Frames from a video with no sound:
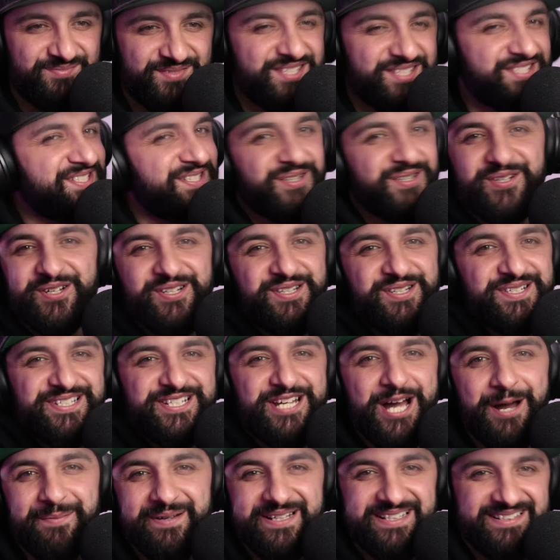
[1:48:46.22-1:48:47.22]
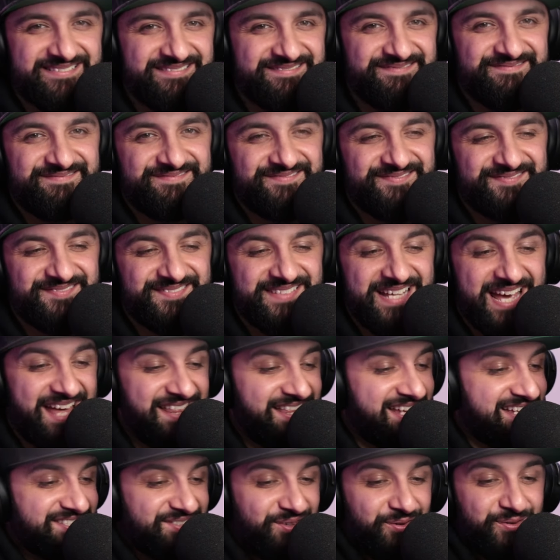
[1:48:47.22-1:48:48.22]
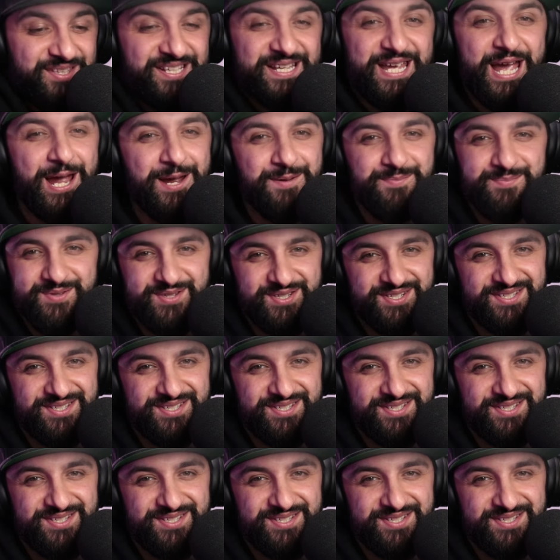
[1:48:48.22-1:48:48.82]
still goodness coming. And that's all the games.